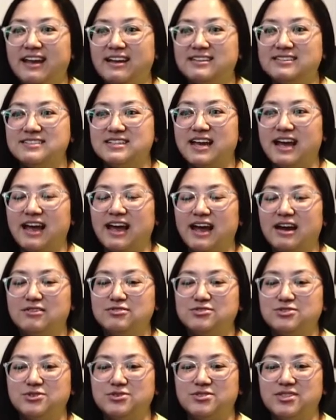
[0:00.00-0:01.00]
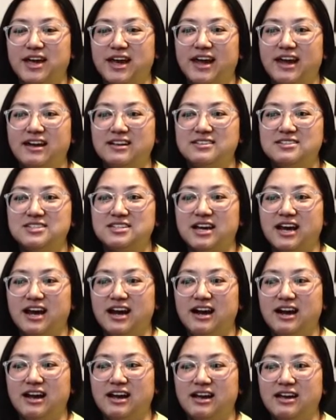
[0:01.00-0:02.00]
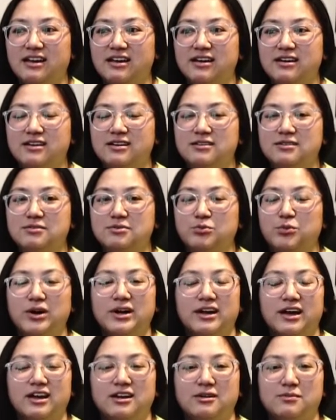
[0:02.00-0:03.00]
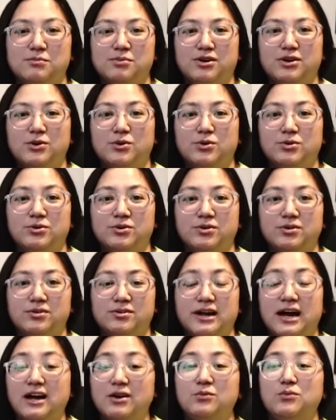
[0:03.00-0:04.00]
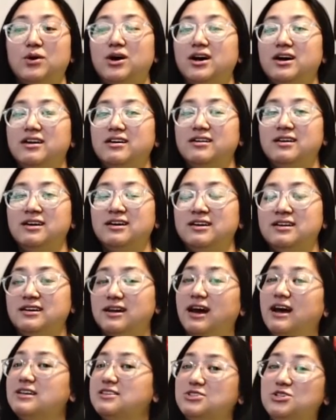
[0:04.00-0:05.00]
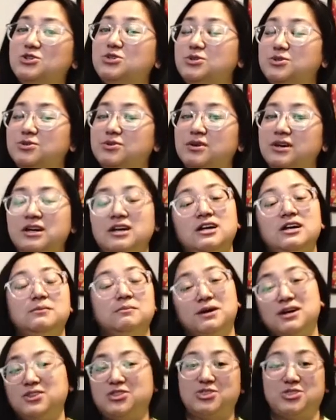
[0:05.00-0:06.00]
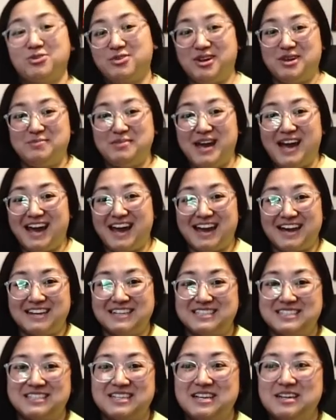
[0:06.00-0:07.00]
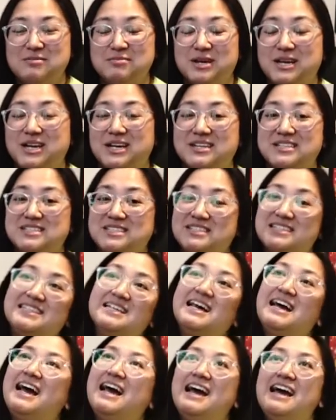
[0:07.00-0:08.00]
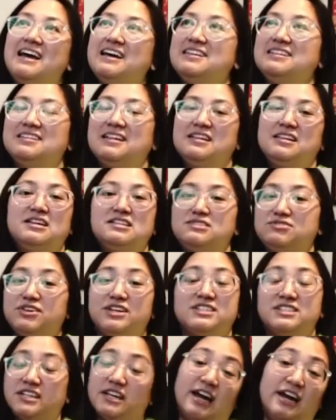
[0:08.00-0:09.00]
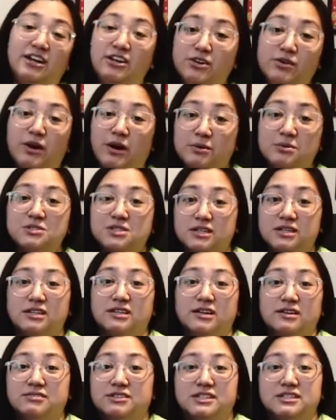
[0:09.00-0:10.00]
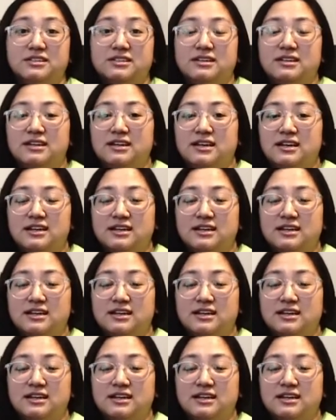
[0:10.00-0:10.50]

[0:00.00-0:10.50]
And after that, I went ahead and pre-ordered not one, not two, but three bags because, let's face it, I knew I was gonna love it